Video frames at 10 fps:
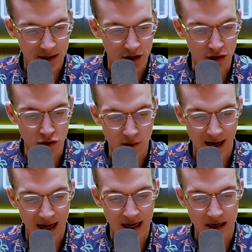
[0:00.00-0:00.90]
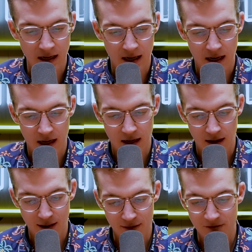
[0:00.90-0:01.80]
to
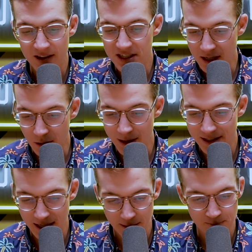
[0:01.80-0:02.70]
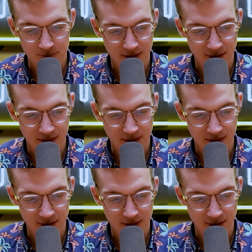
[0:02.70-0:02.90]
a visit we did